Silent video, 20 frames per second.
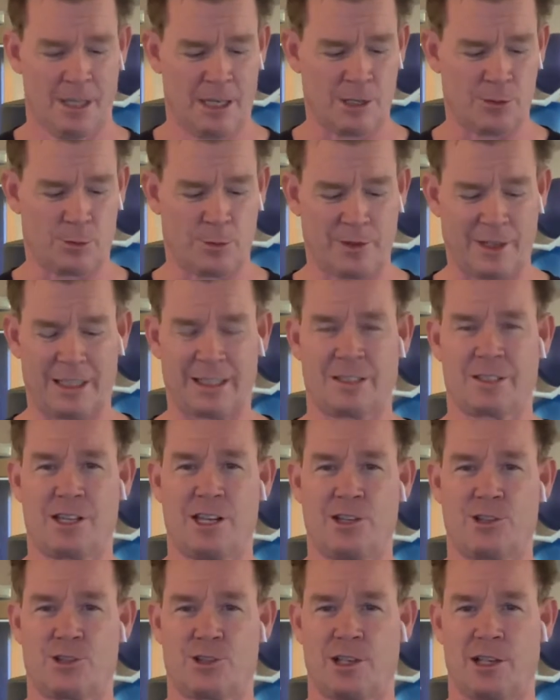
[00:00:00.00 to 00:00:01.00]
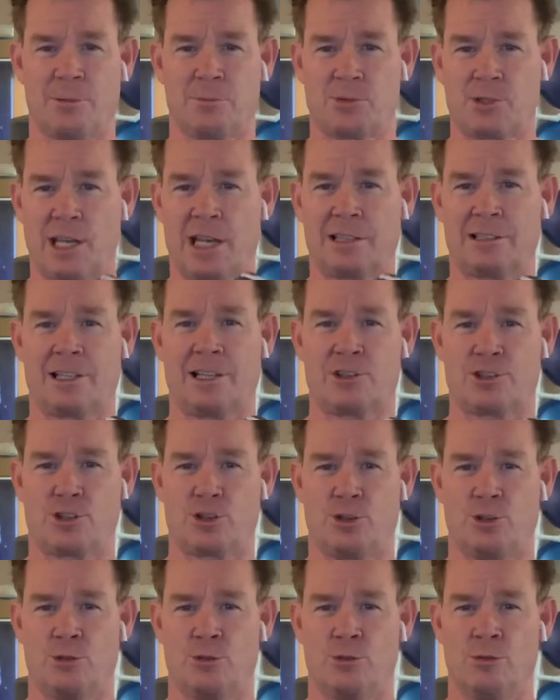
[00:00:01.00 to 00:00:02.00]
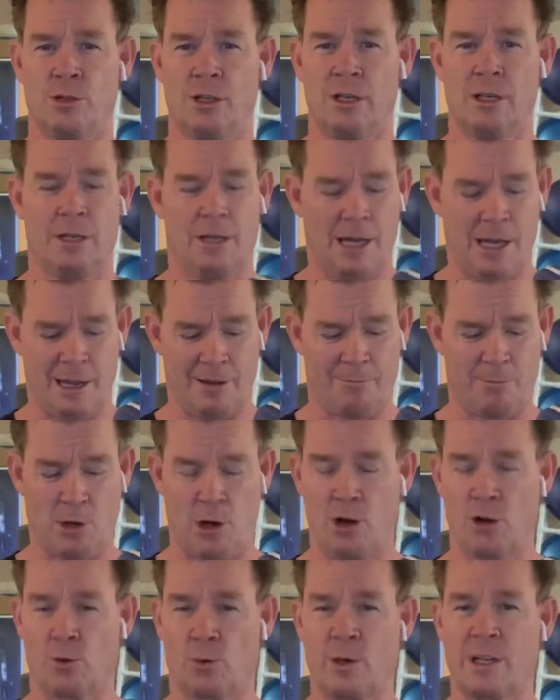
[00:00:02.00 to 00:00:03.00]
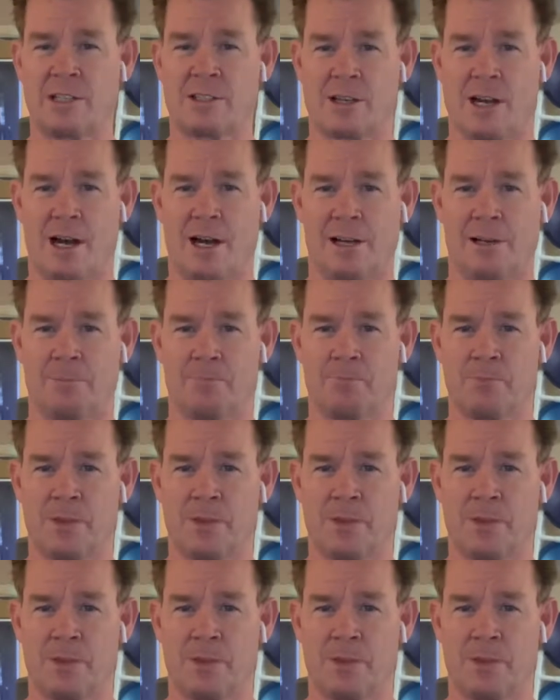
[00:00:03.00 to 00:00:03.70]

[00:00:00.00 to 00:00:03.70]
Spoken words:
is we've got to teach them, take that shoe, I have them all retie them.